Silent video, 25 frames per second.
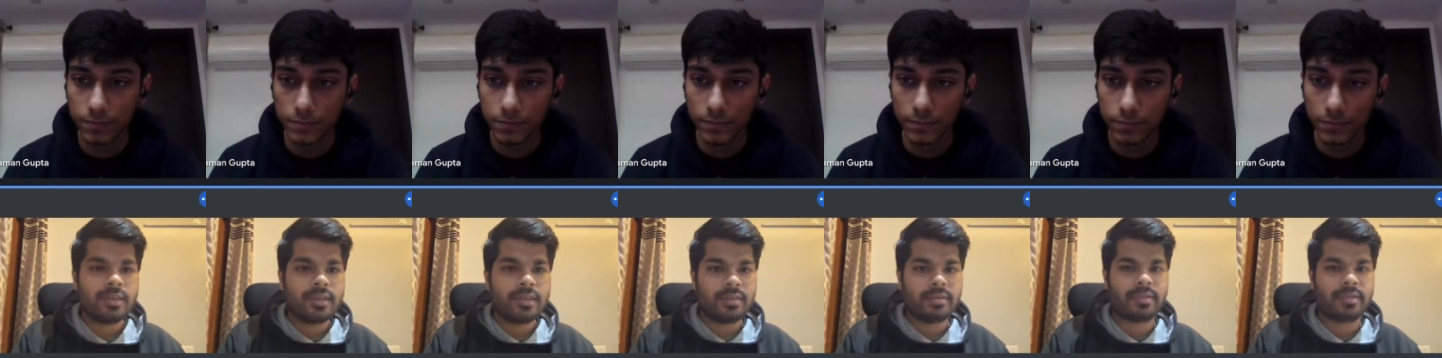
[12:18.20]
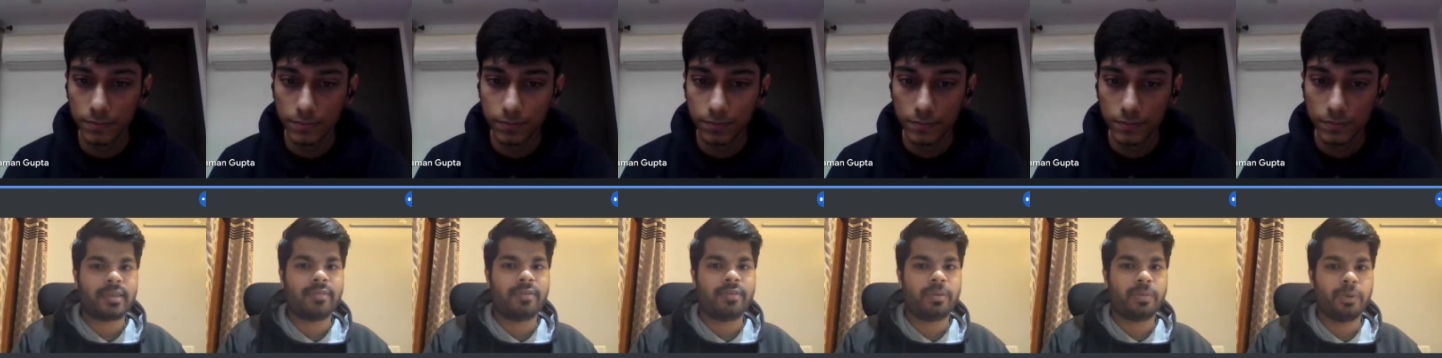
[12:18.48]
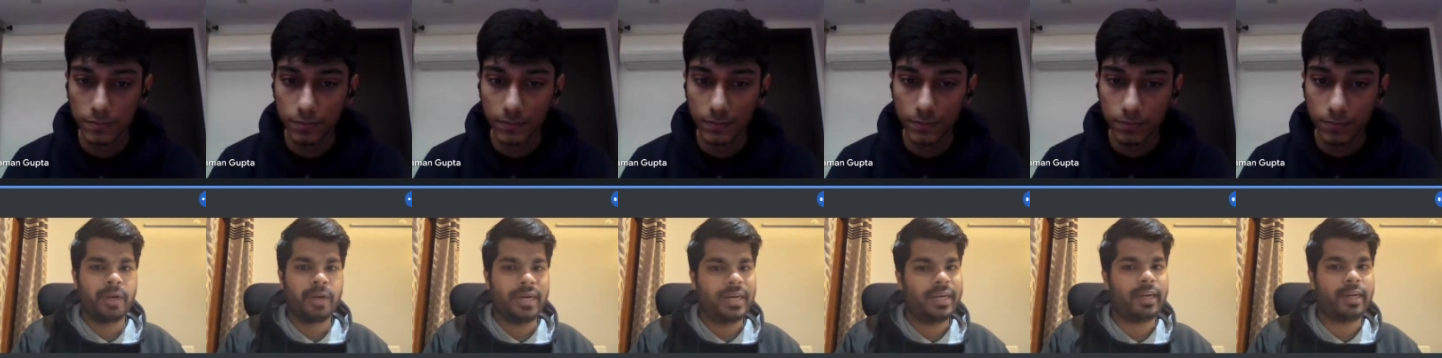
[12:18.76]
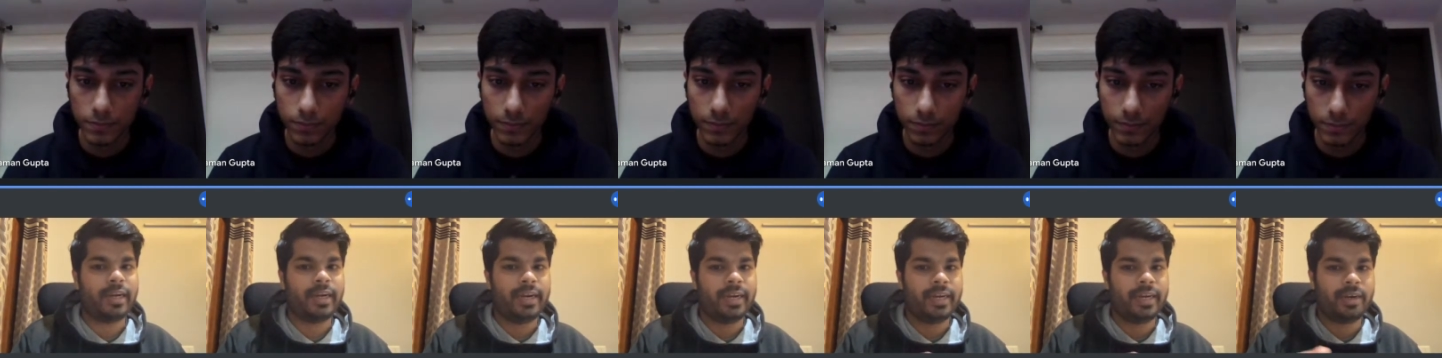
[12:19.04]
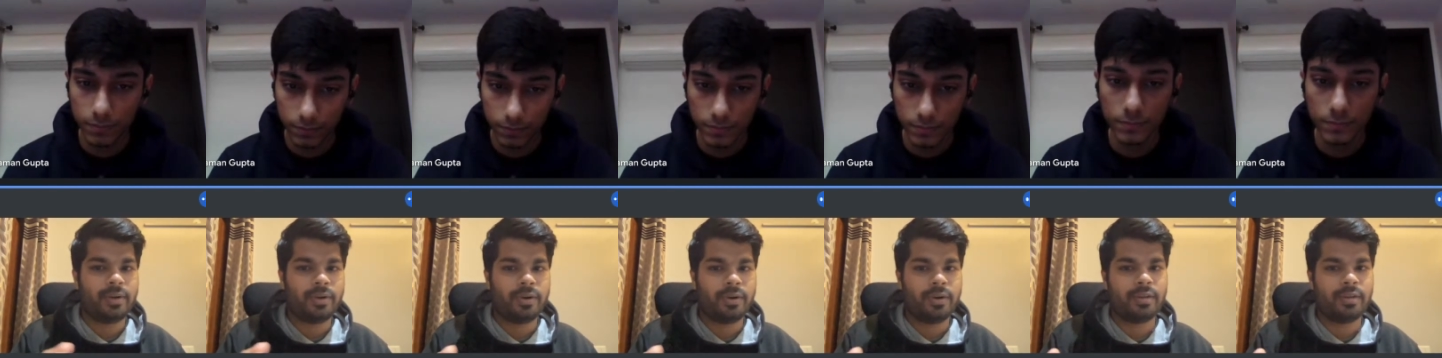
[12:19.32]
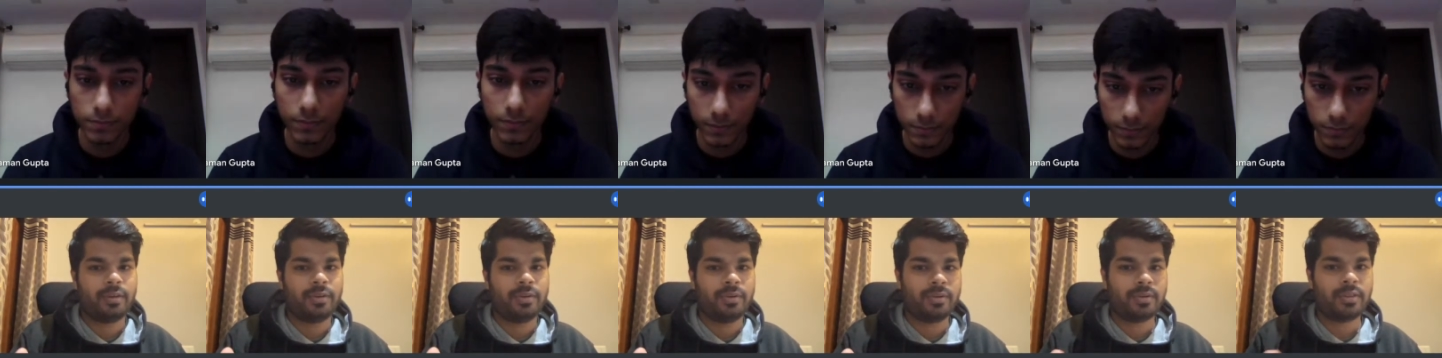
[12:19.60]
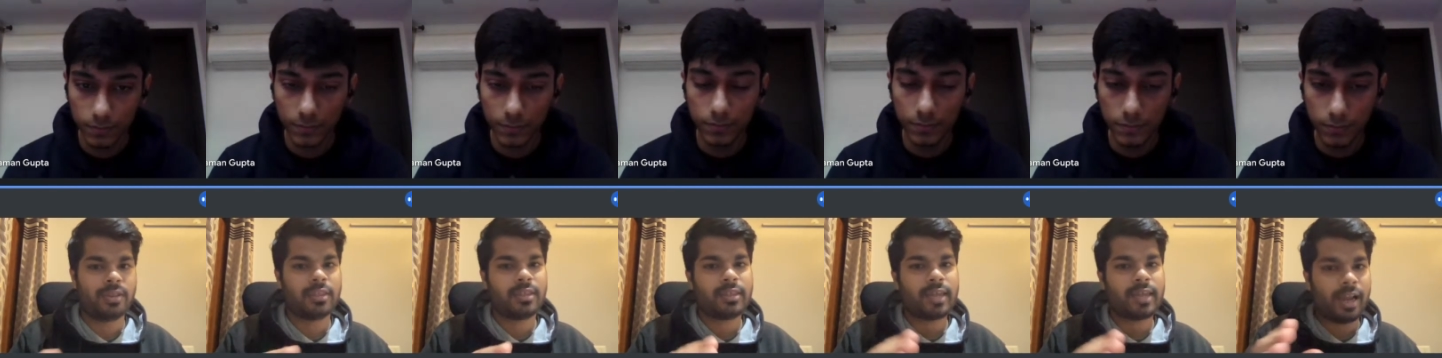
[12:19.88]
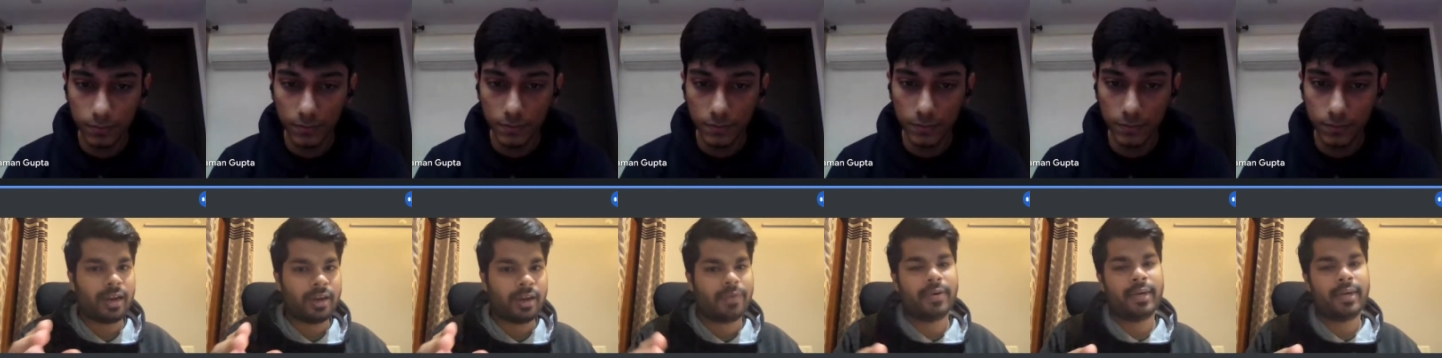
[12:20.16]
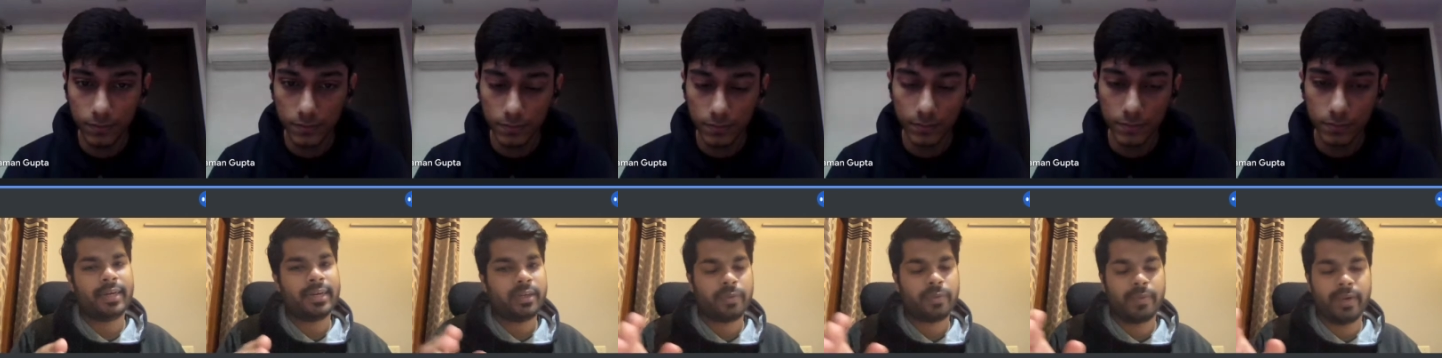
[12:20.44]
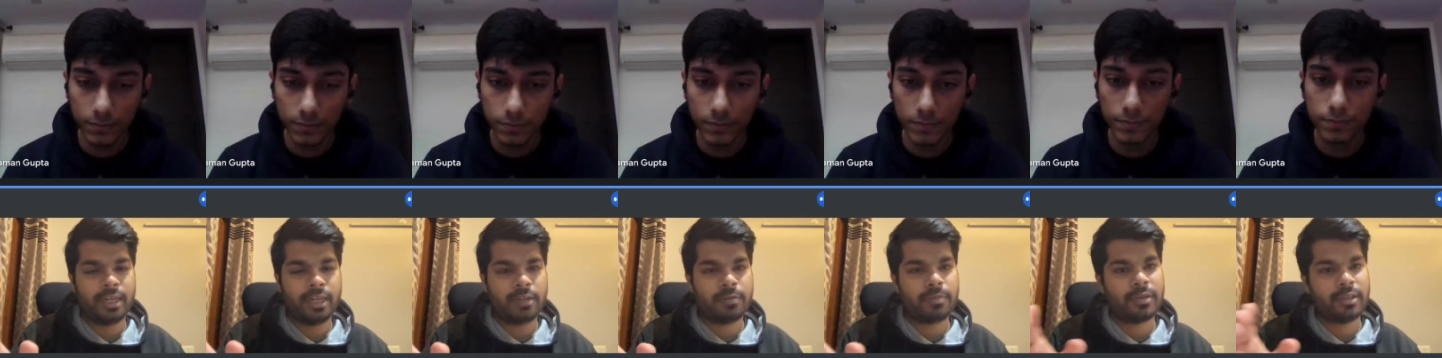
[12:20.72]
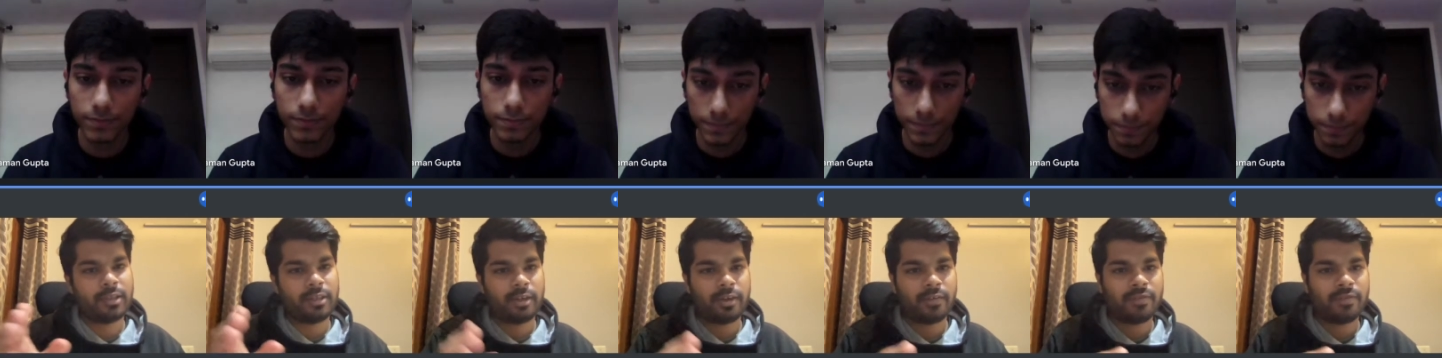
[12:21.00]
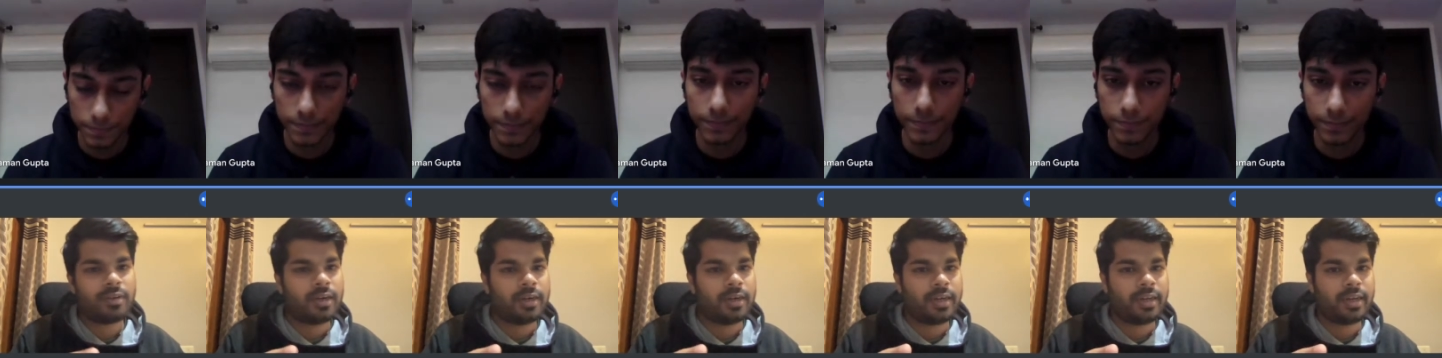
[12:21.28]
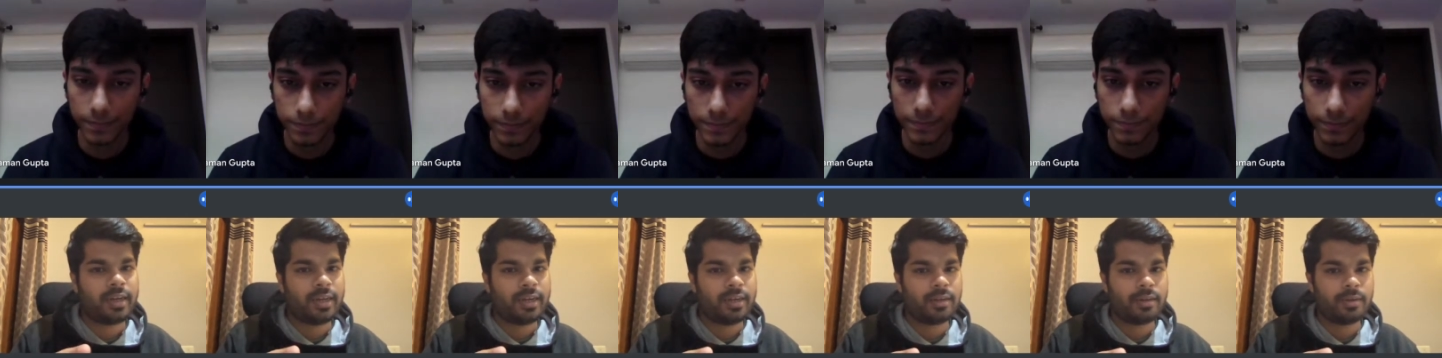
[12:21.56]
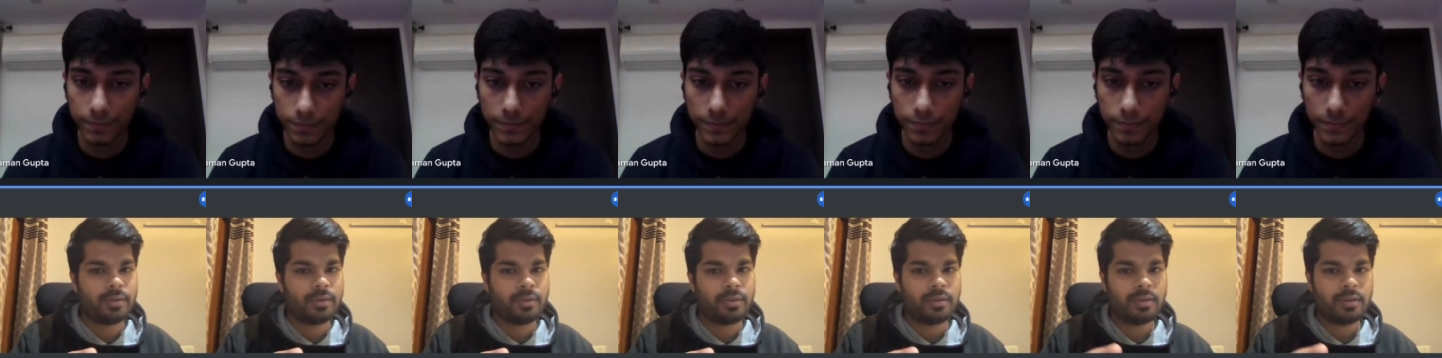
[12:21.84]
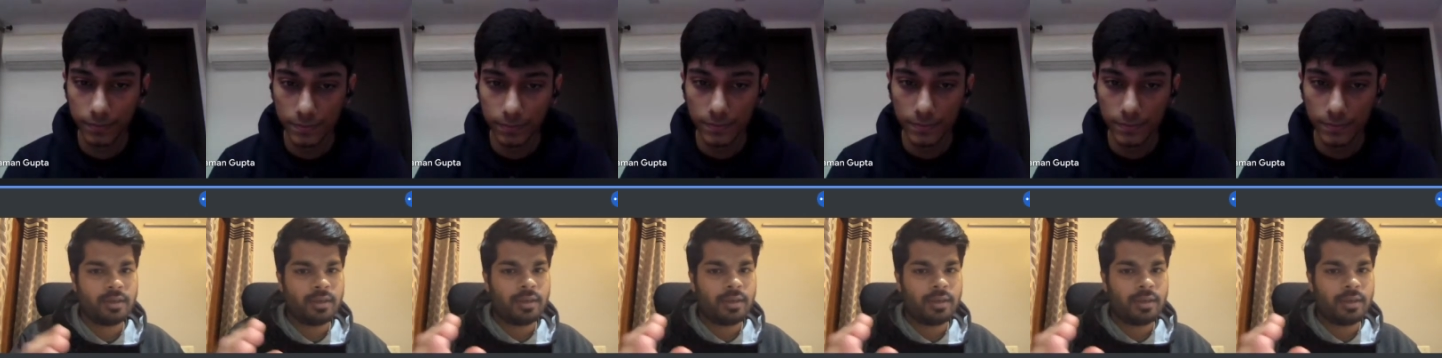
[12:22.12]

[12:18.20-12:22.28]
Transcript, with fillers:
Speaker 1: 7.8 or, just calculating 20% of 39 crores.